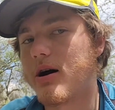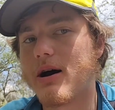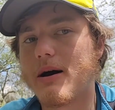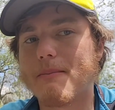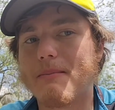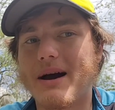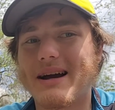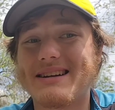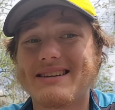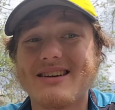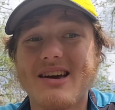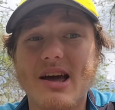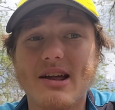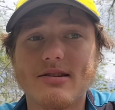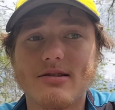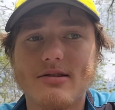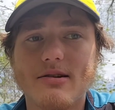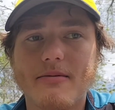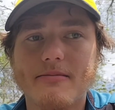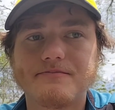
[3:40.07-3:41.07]
my
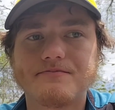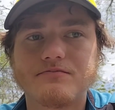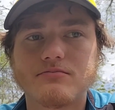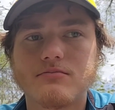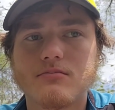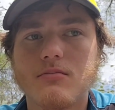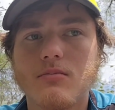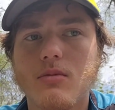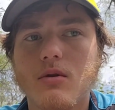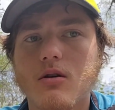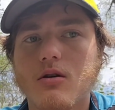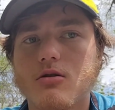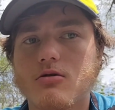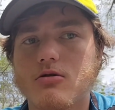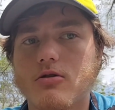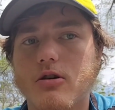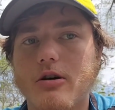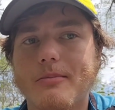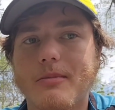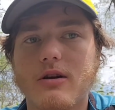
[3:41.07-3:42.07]
tent.
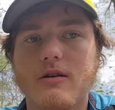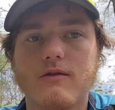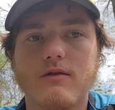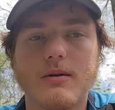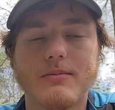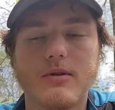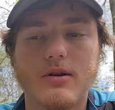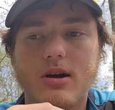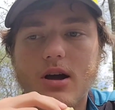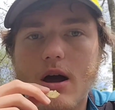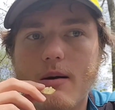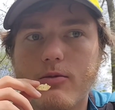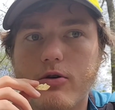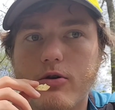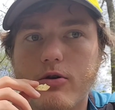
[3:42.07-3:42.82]
So I'm gonna flip the camera